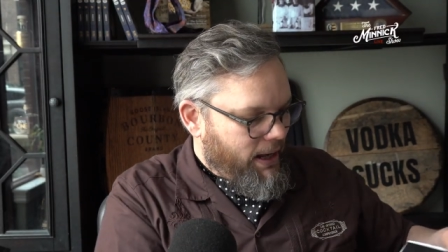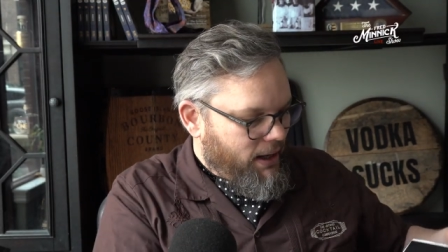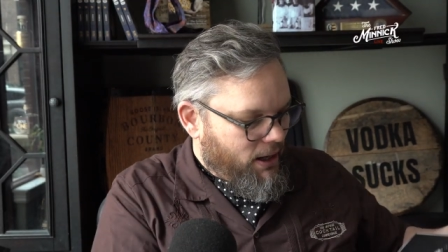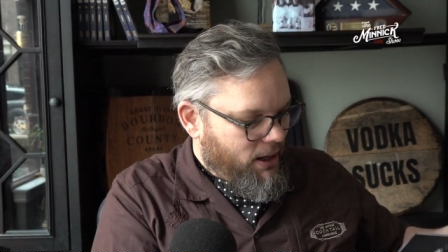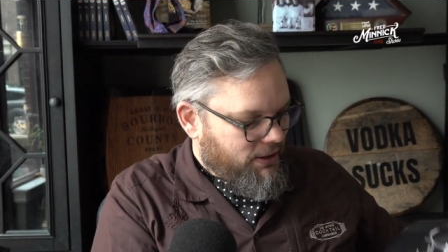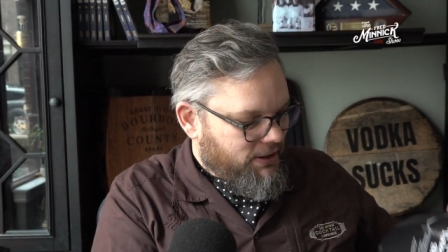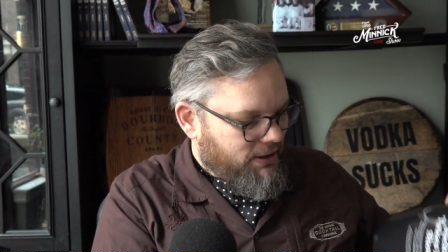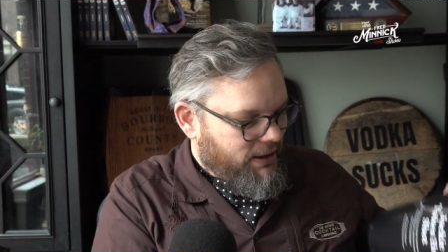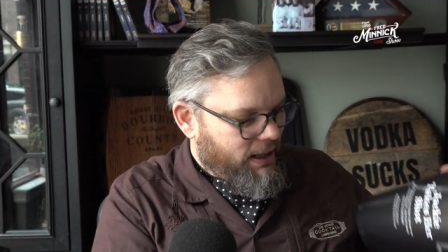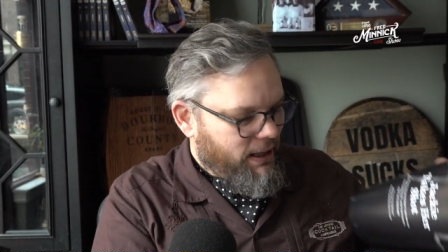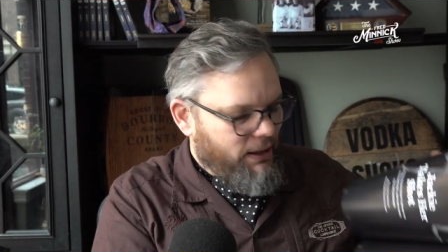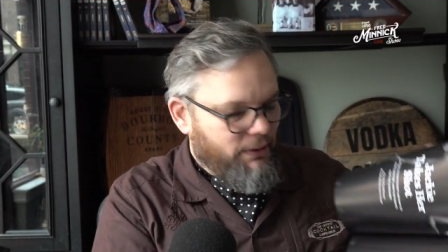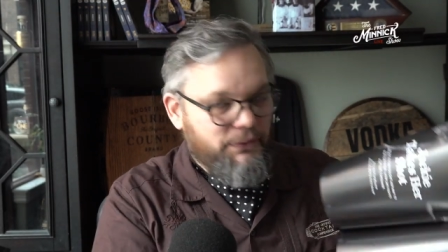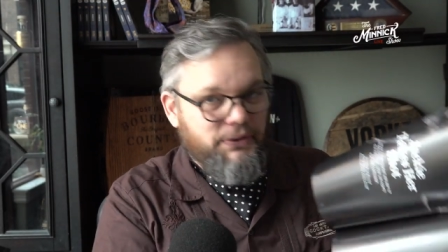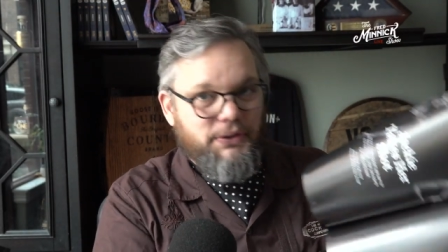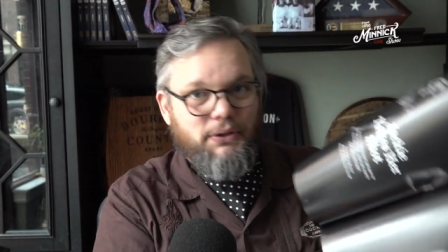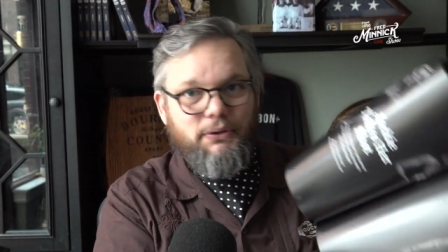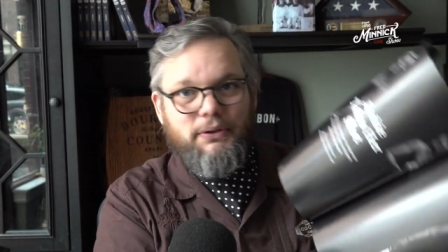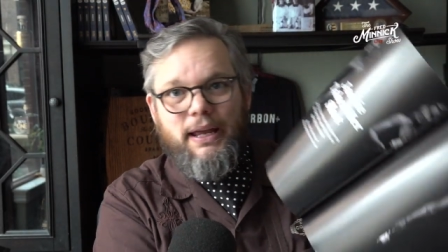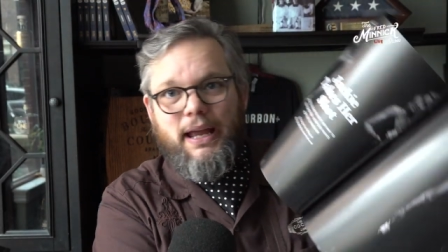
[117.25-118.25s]
ourselves
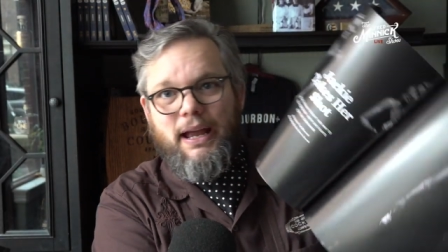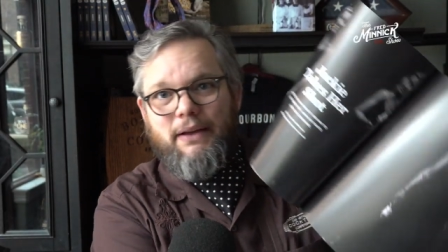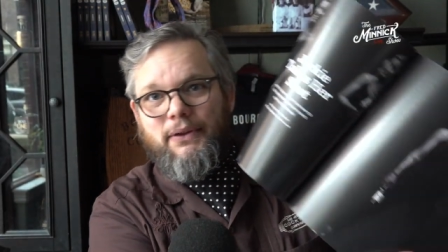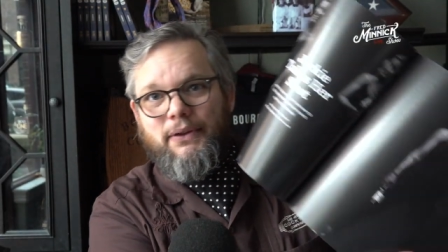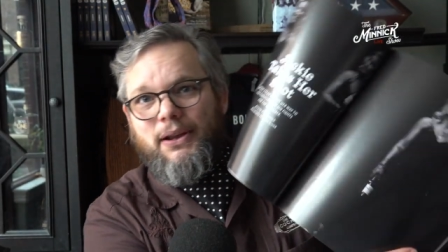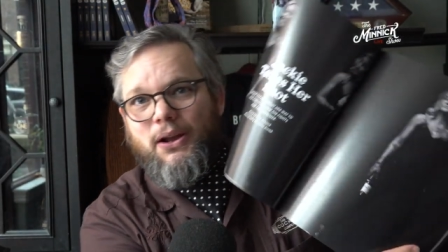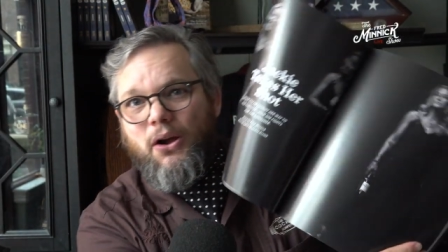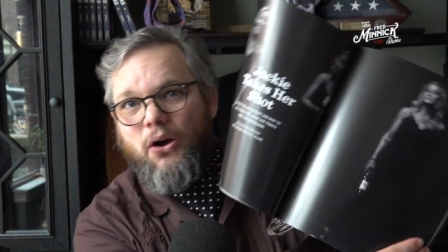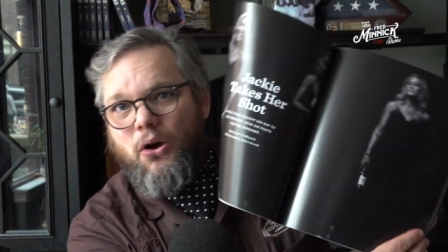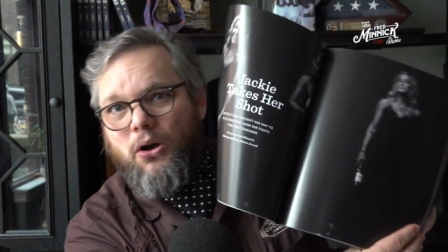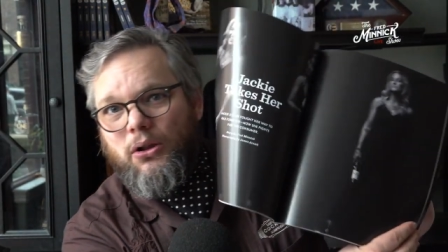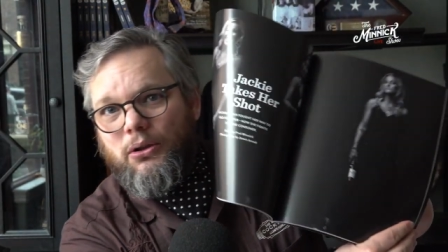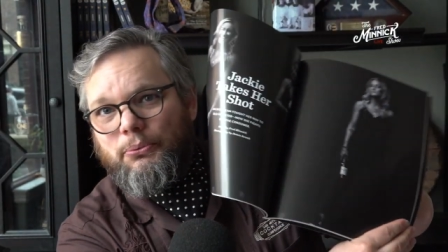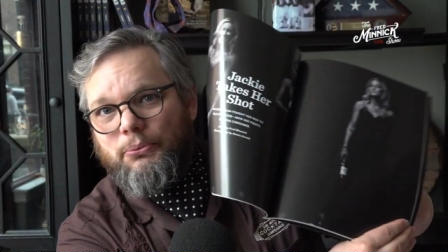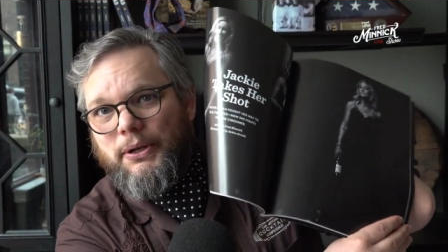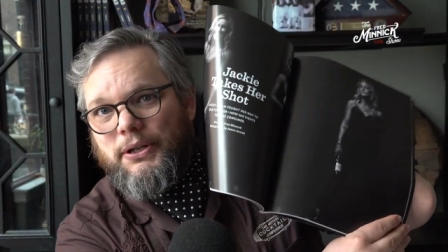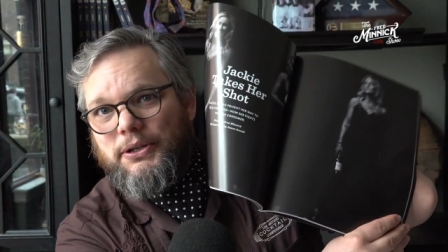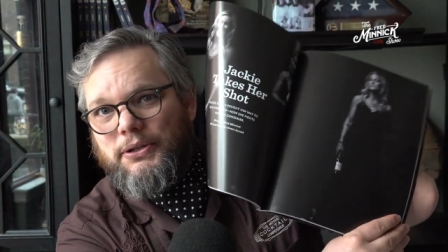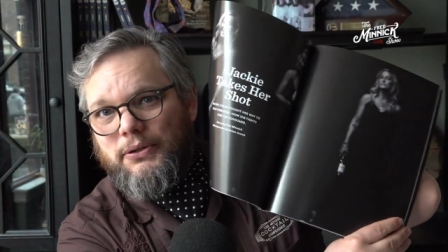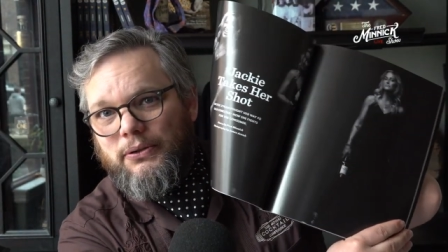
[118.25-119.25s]
on having all
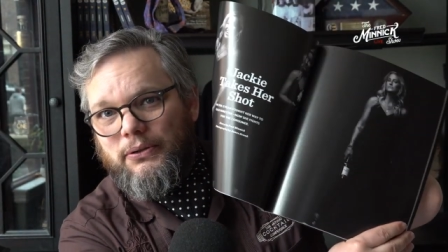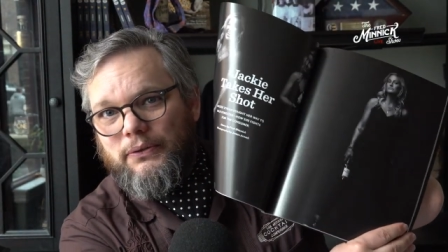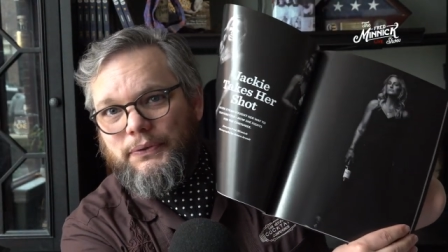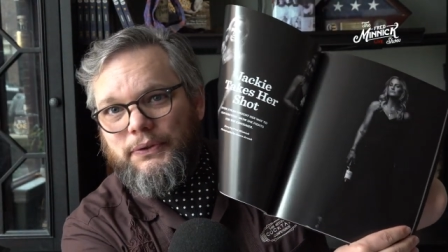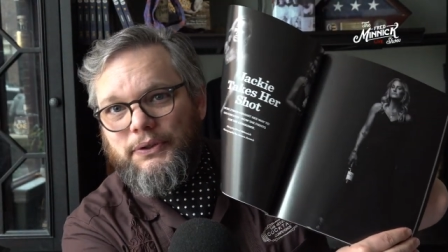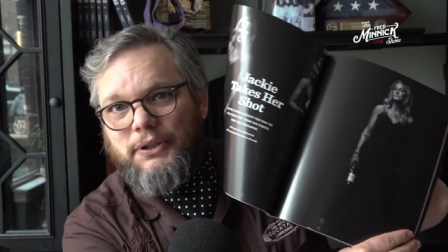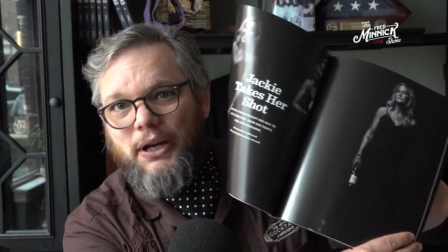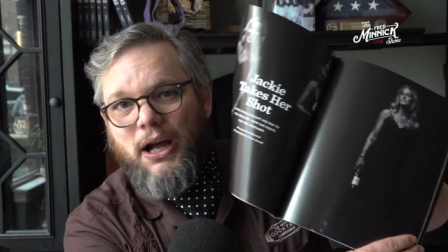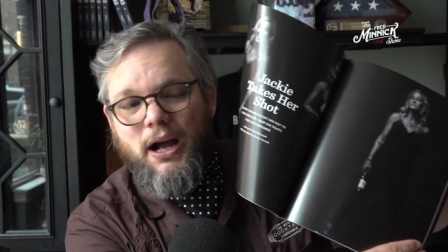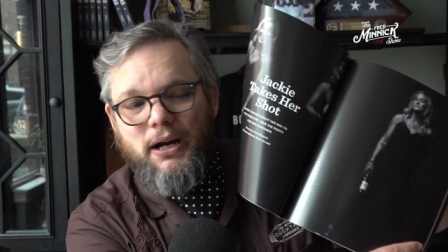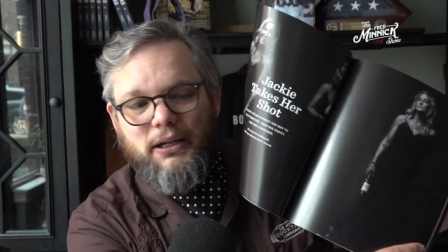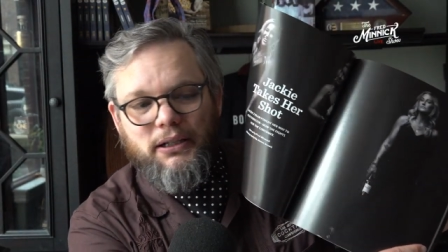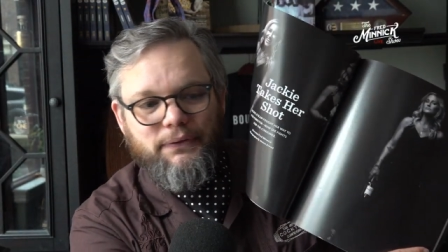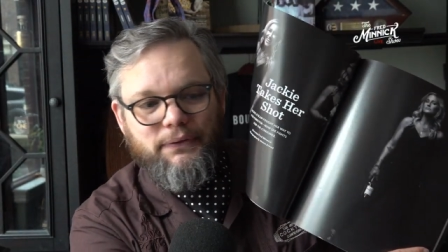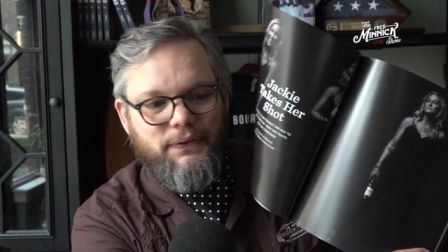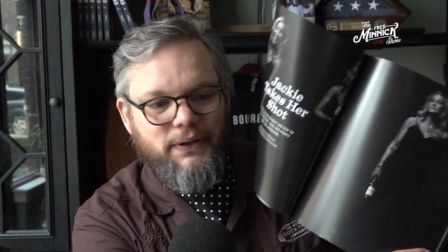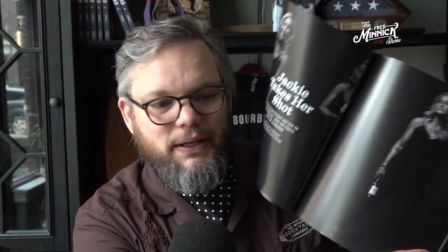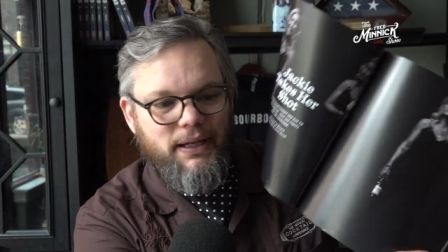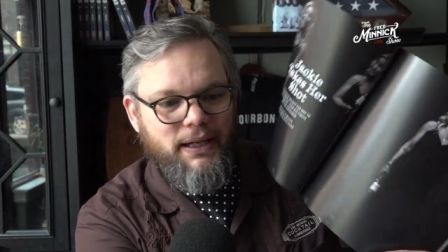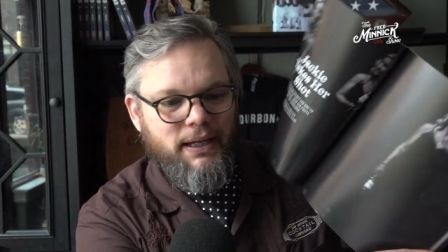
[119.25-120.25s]
original
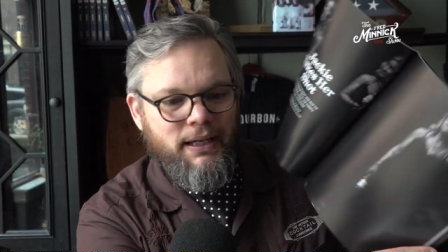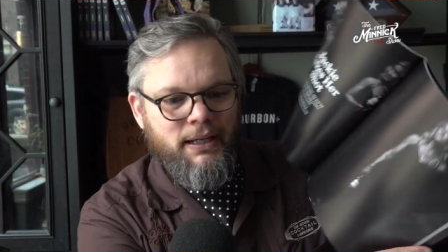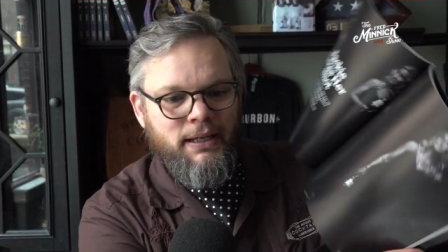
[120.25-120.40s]
photography,